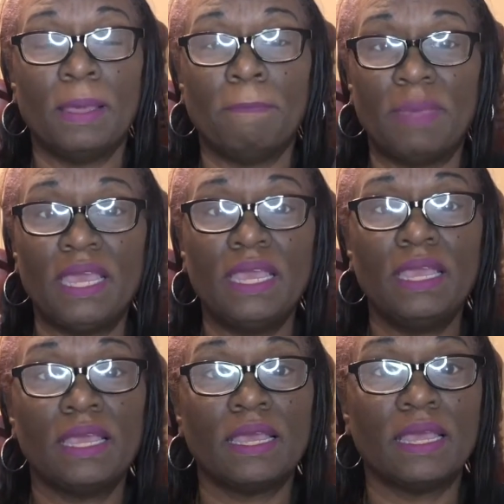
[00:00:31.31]
me
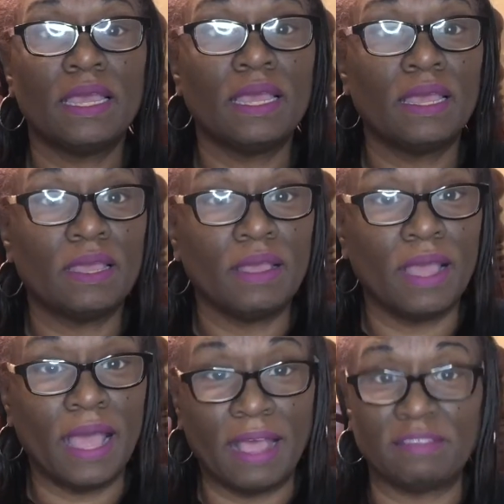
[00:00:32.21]

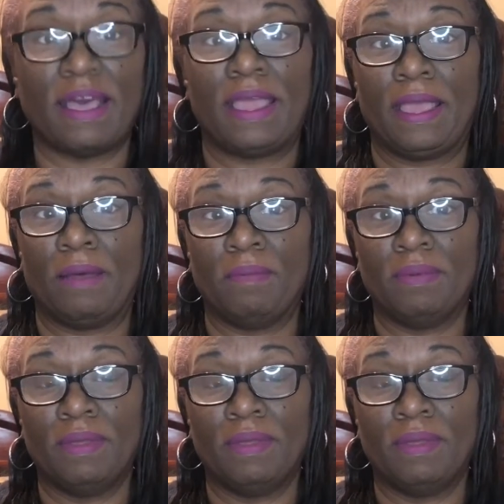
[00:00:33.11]
as I am.